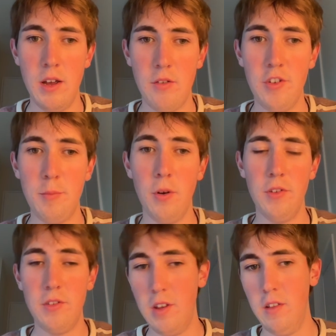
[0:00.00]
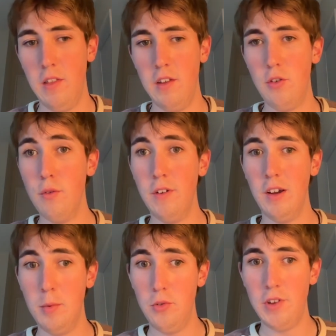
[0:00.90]
response in the two
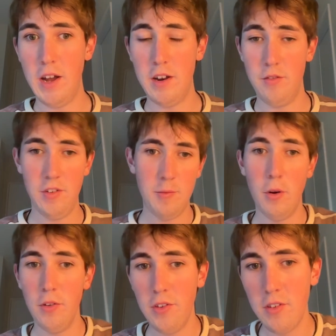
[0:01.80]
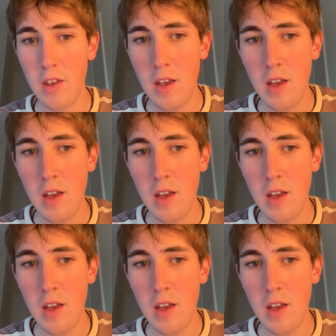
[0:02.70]
variables data and response.